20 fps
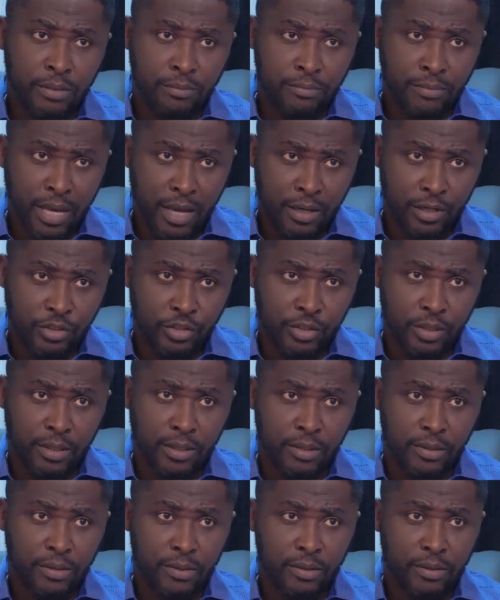your
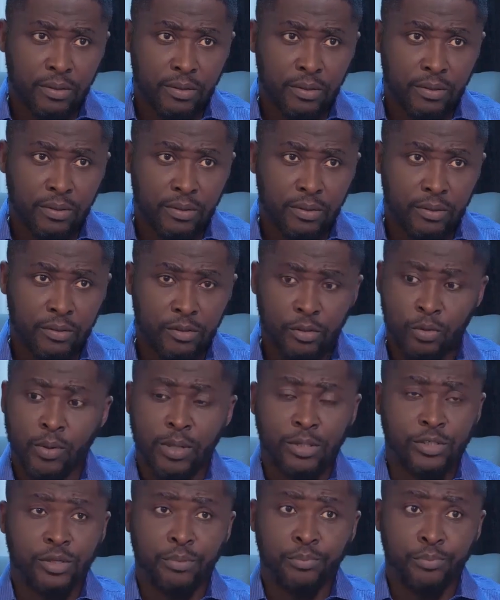manager,
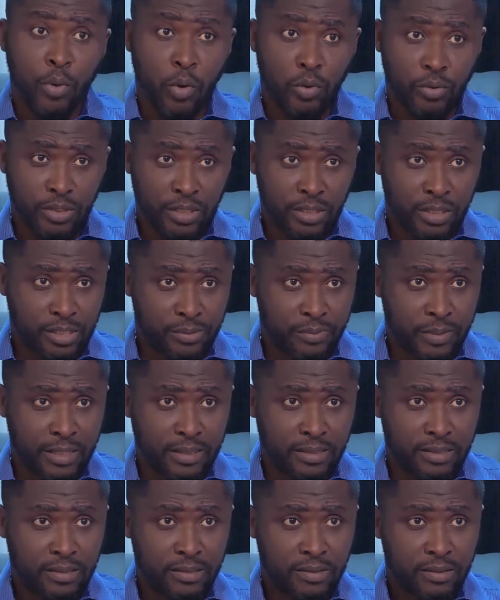so as your boss in this
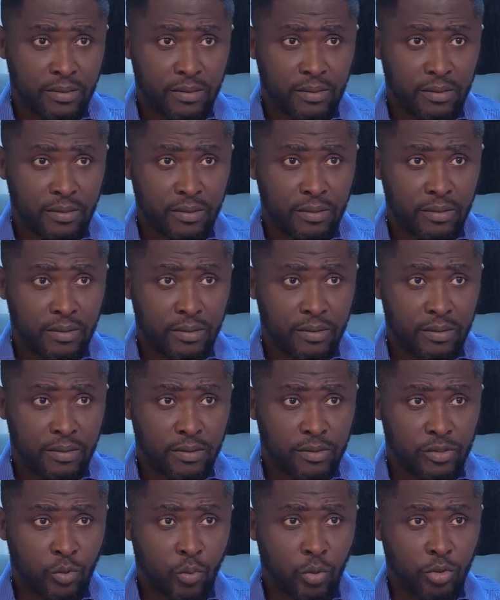place.
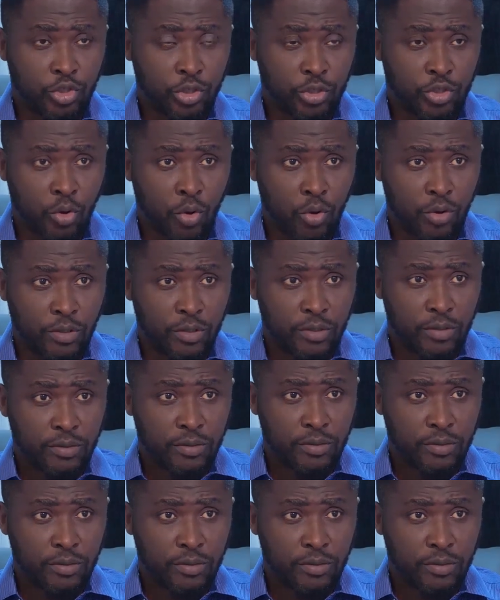So watch your tongue.